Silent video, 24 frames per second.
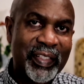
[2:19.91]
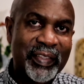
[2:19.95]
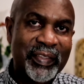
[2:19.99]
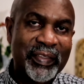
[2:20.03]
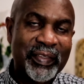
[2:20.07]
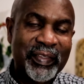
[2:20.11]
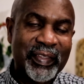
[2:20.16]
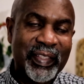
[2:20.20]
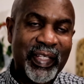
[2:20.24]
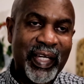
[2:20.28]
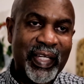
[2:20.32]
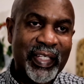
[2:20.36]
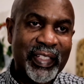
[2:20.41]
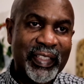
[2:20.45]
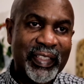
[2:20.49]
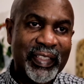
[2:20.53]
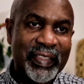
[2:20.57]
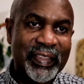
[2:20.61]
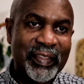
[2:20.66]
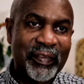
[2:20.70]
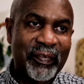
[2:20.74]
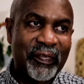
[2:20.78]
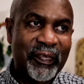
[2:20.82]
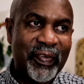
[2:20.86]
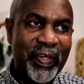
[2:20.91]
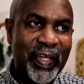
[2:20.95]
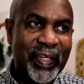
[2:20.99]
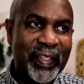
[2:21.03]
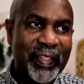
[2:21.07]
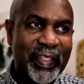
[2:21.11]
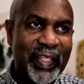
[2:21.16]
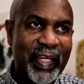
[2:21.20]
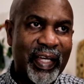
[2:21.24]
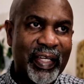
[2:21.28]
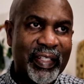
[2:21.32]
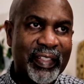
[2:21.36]
tonight is the
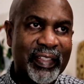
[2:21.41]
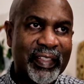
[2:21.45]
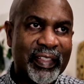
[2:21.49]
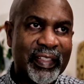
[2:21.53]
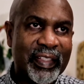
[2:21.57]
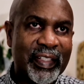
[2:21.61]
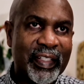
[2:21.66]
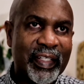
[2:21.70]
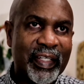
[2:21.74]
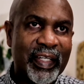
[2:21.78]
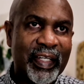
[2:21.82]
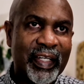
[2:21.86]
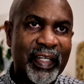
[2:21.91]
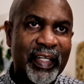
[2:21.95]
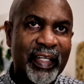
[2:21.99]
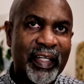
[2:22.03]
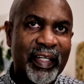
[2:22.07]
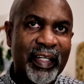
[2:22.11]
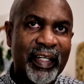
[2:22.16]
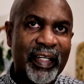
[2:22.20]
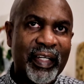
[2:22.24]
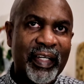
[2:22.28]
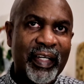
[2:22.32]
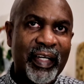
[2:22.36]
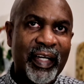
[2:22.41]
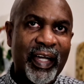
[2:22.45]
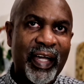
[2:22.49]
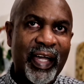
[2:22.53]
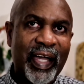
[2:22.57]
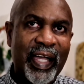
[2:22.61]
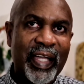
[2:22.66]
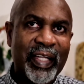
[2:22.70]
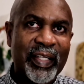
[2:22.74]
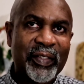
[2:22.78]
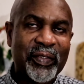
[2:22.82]
fact that I